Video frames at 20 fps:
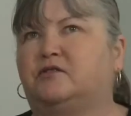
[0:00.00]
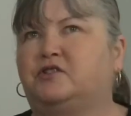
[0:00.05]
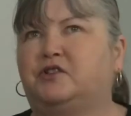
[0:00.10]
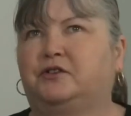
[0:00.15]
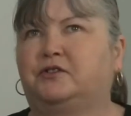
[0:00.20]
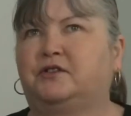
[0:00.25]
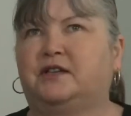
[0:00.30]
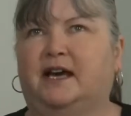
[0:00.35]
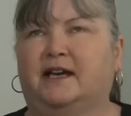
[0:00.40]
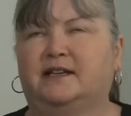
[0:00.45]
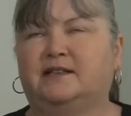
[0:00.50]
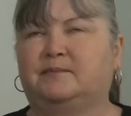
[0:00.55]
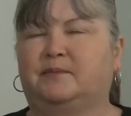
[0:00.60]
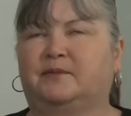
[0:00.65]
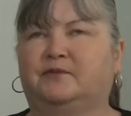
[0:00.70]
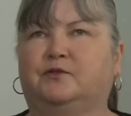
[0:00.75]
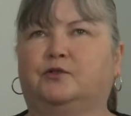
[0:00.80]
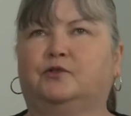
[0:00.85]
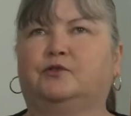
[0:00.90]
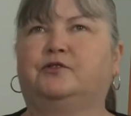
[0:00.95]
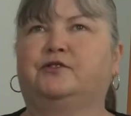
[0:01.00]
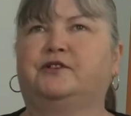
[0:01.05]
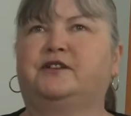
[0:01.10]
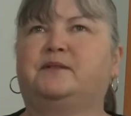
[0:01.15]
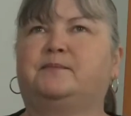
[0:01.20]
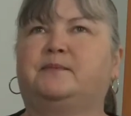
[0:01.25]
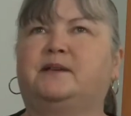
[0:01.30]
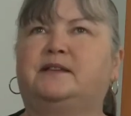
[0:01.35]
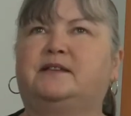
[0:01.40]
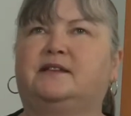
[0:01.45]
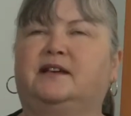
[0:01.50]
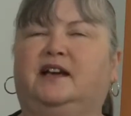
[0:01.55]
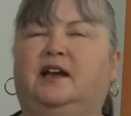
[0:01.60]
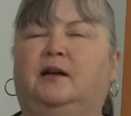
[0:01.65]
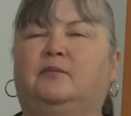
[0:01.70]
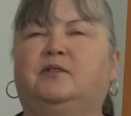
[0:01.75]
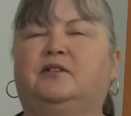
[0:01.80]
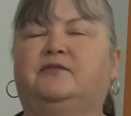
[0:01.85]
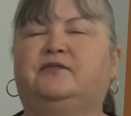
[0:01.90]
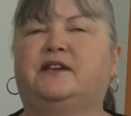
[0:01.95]
2 days before Christmas a
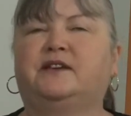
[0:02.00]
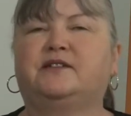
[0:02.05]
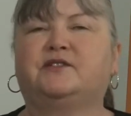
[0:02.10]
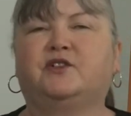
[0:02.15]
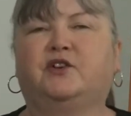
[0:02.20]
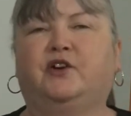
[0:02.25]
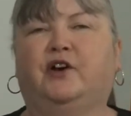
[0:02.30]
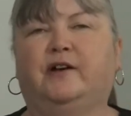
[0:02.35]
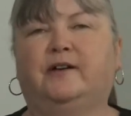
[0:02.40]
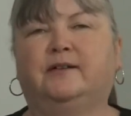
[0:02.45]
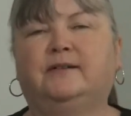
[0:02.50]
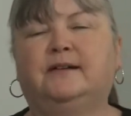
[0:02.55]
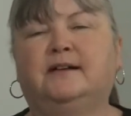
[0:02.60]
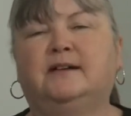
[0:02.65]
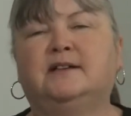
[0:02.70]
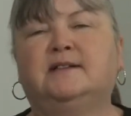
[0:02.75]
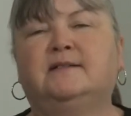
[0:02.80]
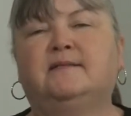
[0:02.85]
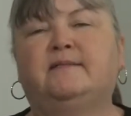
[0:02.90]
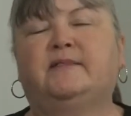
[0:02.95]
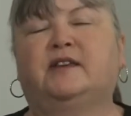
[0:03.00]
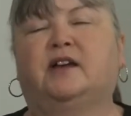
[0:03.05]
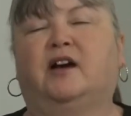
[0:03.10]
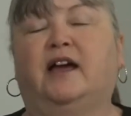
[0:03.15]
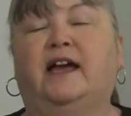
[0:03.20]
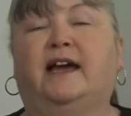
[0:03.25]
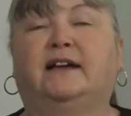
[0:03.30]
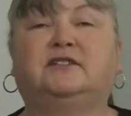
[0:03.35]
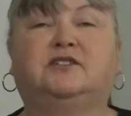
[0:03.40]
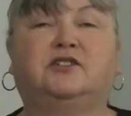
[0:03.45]
couple of years ago. I had